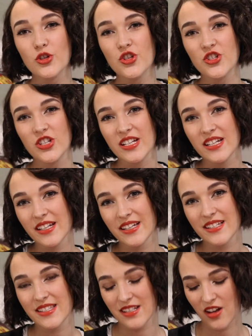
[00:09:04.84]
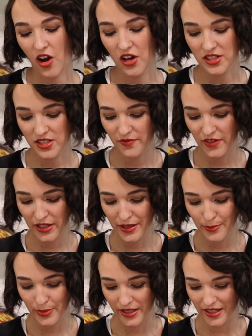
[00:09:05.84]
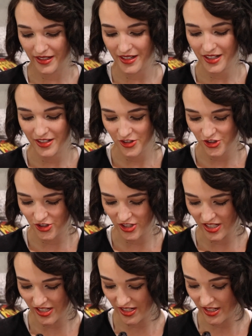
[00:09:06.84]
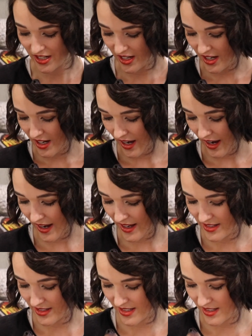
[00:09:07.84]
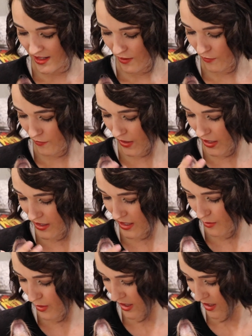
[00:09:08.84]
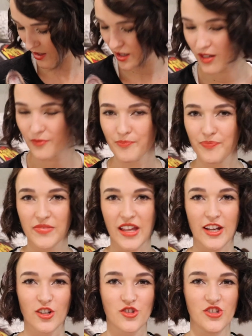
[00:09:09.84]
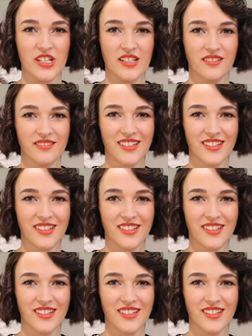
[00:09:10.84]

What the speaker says: she is not very big, she has very big energy.